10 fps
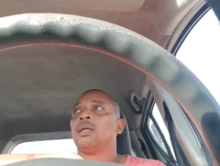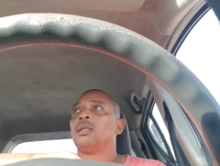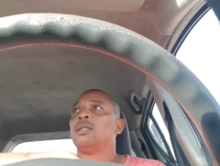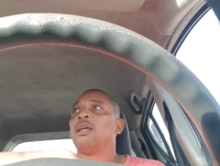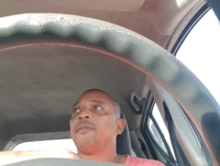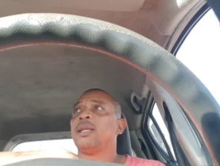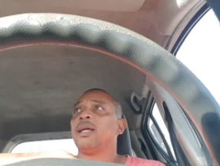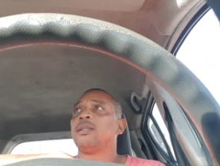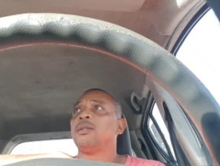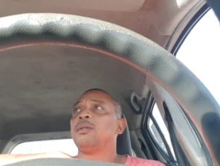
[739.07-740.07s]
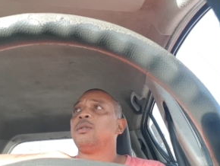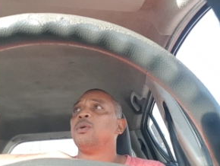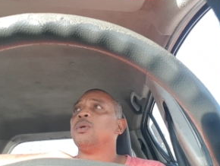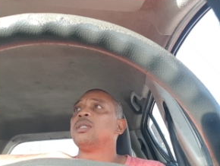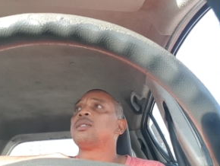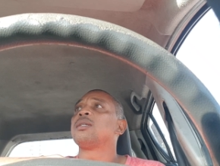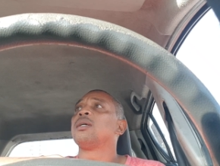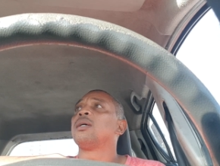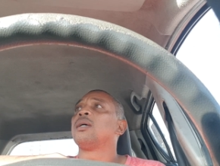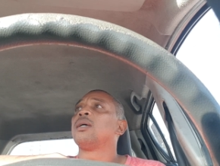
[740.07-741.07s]
the devil had used
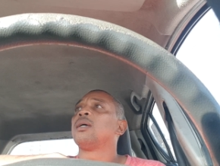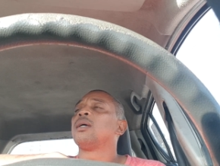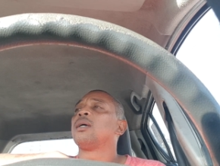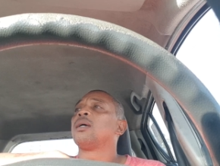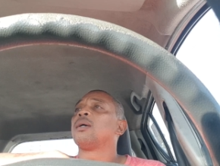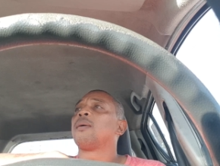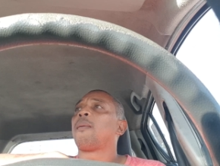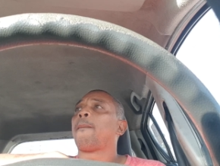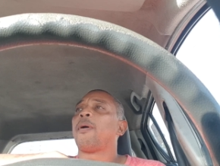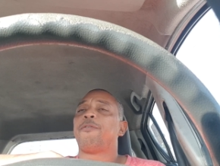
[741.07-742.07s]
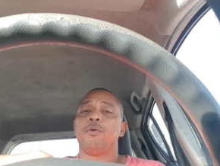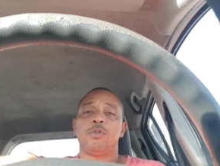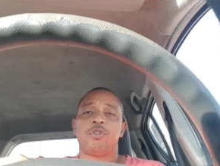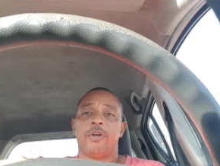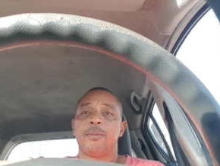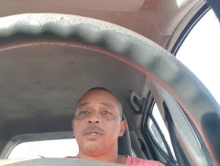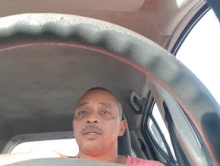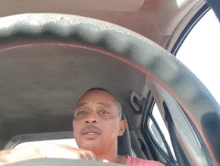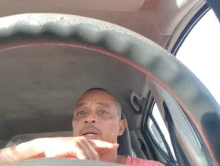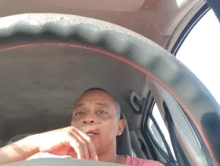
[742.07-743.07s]
a few dreams
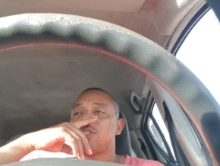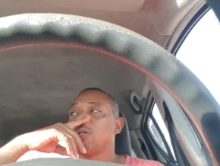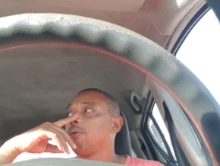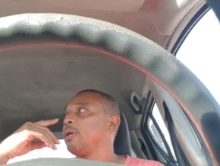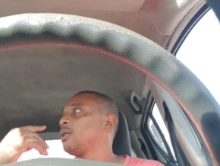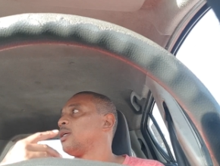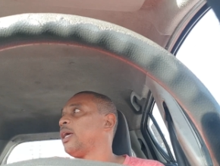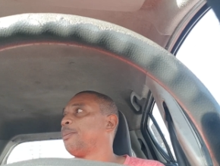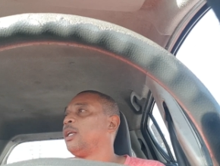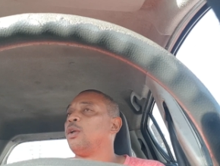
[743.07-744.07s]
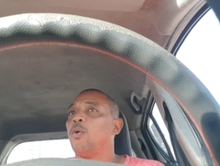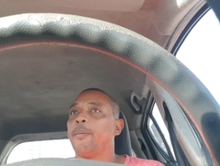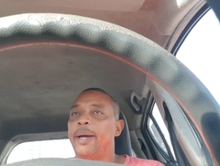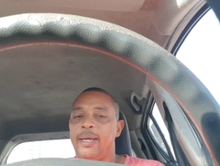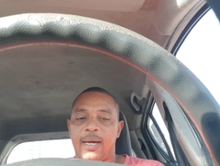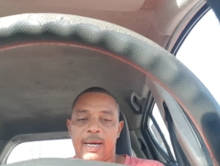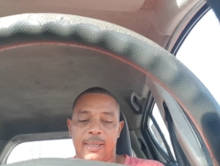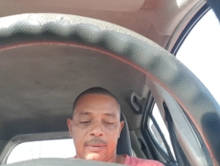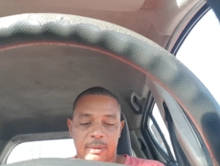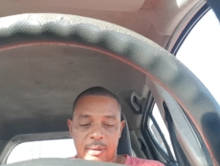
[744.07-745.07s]
concerning children to get me to lower my
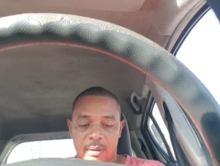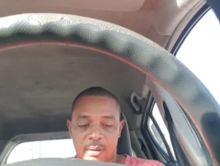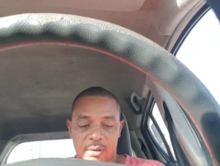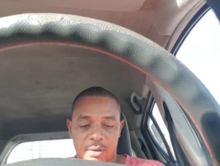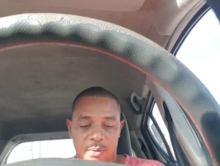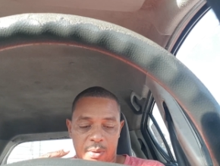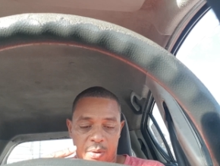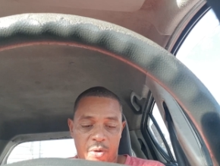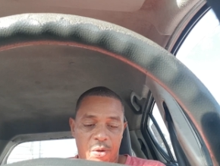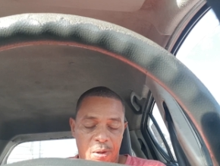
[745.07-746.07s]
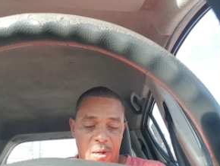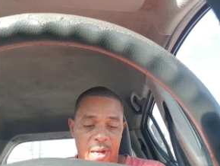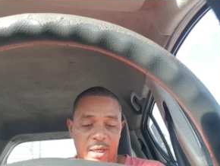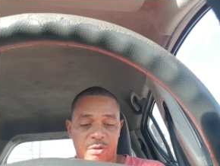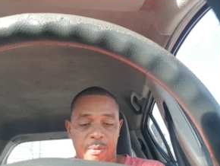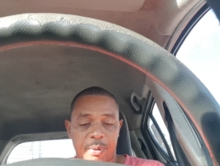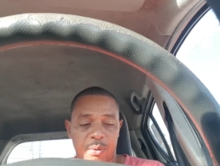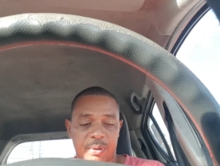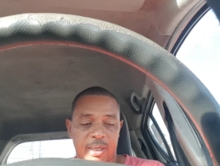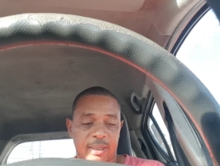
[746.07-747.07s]
God. So I had to
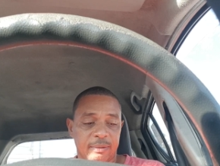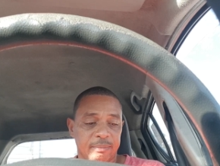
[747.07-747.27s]
rebuke that.